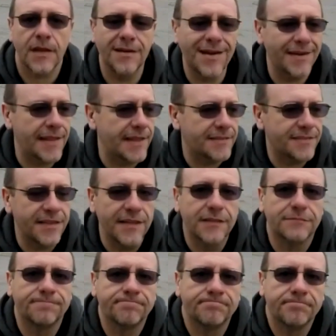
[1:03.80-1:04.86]
All right, that's done.
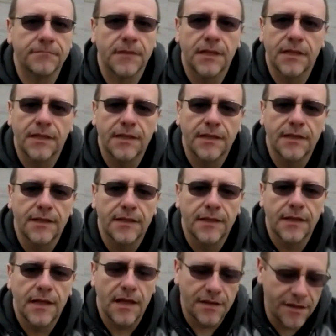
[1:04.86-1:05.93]

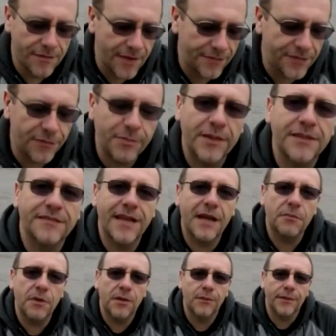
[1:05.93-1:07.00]
I'll never have to replace that bulb